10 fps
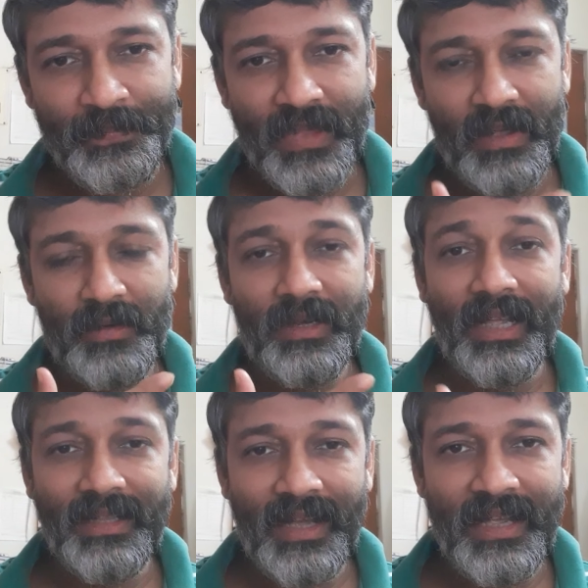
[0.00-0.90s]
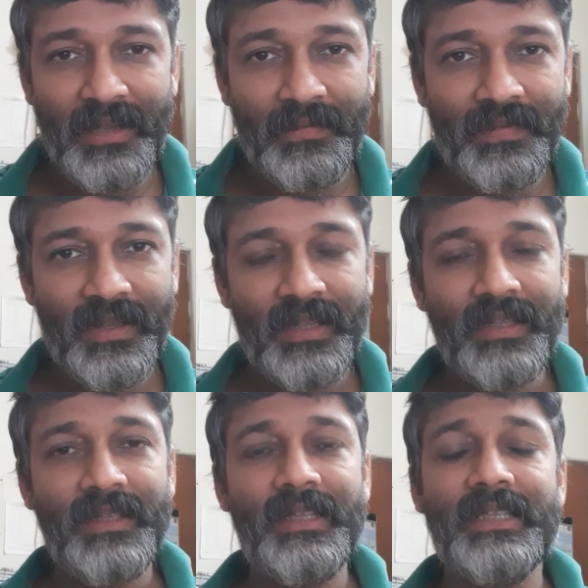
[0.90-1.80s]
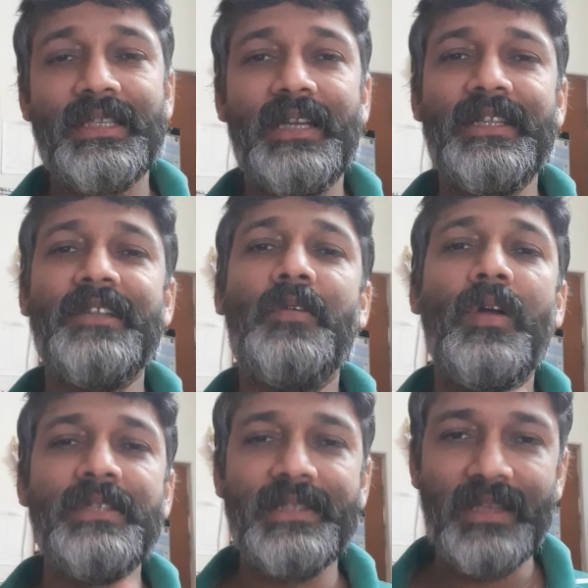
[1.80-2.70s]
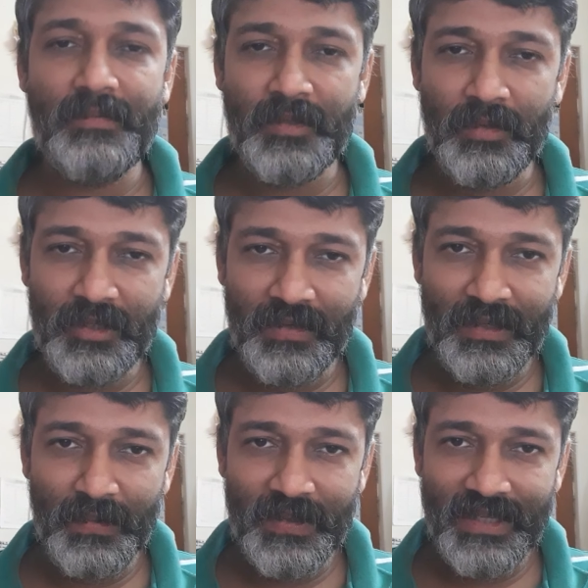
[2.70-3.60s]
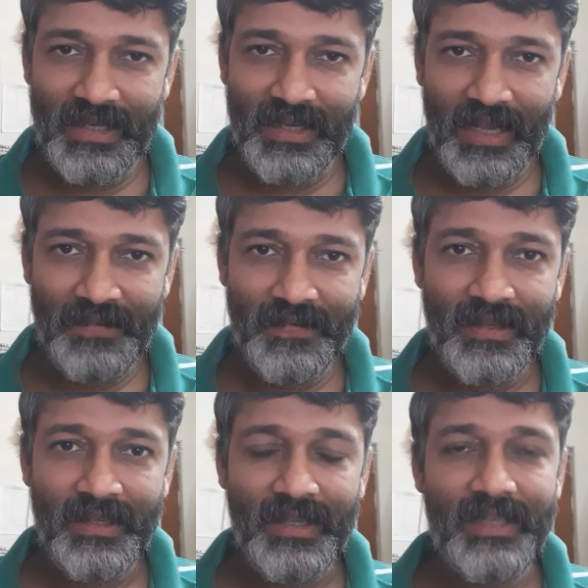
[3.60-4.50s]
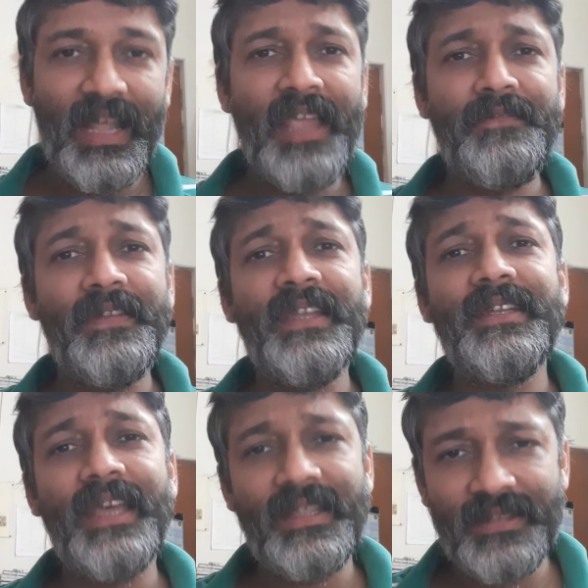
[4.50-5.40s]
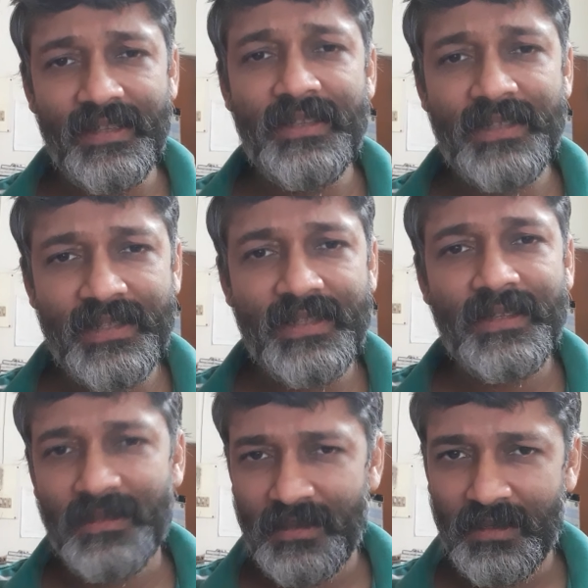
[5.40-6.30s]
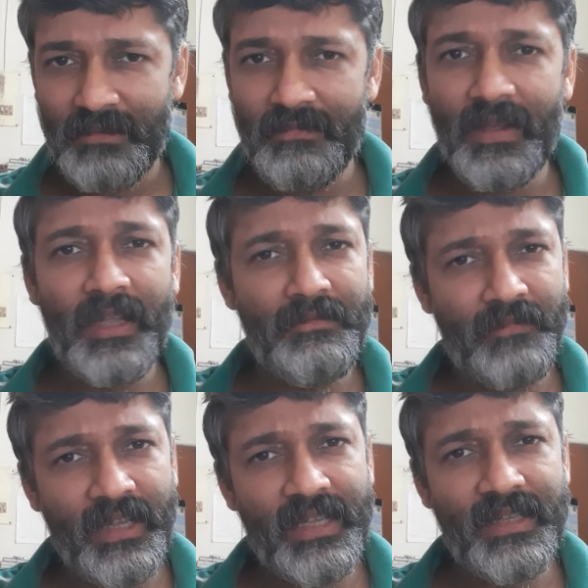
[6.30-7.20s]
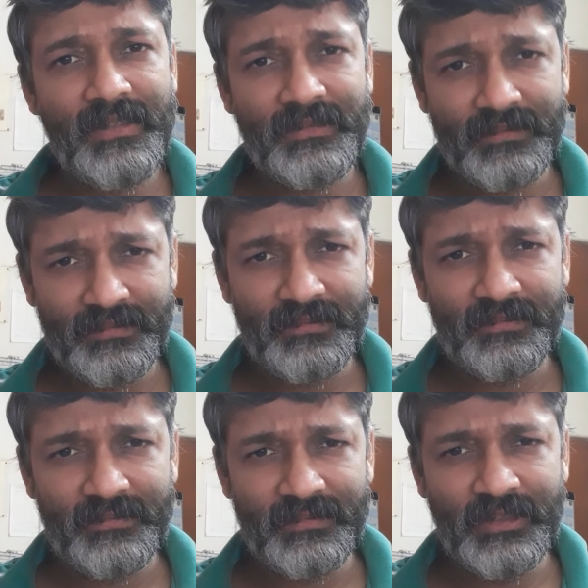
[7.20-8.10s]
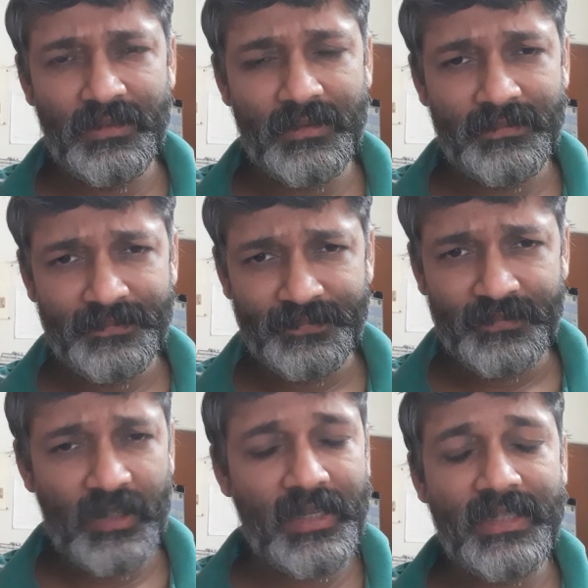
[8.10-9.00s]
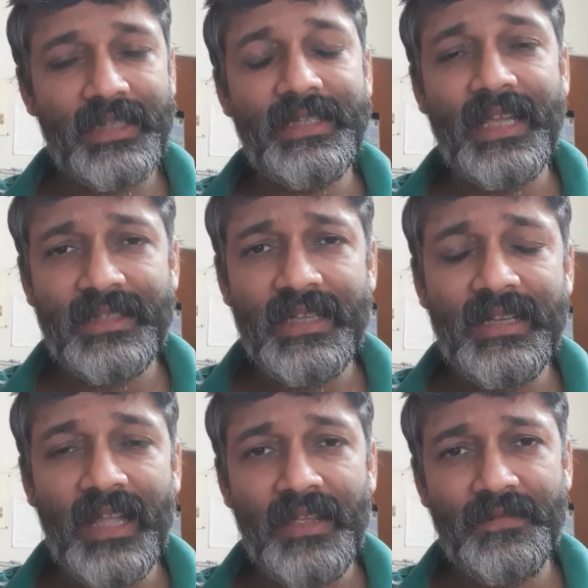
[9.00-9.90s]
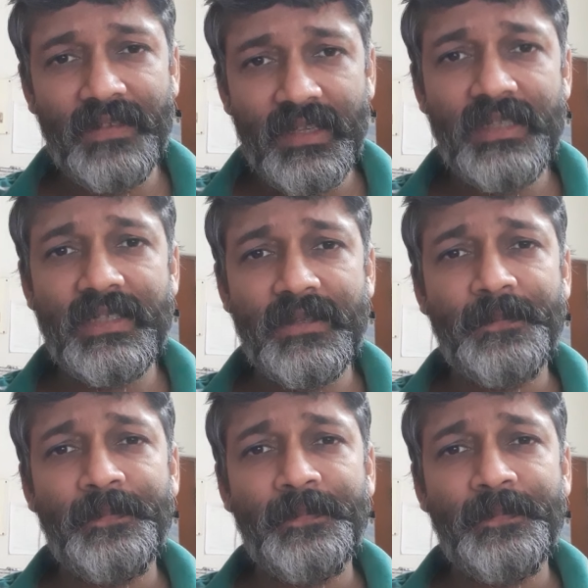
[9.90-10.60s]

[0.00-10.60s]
alive certain concepts which you use in life. Life in death is when we, or rather, death in life is